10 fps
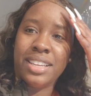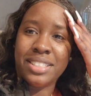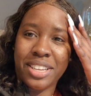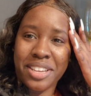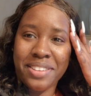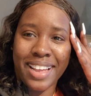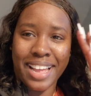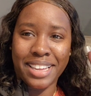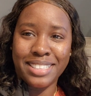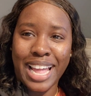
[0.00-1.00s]
so you
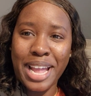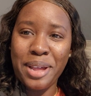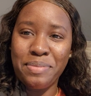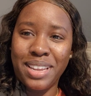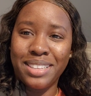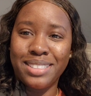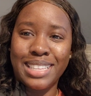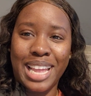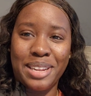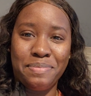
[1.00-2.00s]
guys i am
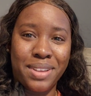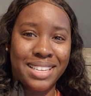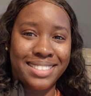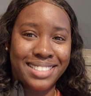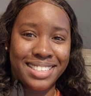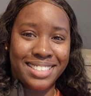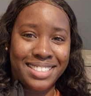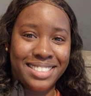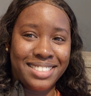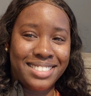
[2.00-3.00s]
inside
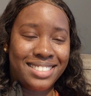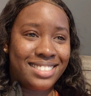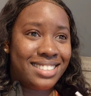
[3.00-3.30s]
macy's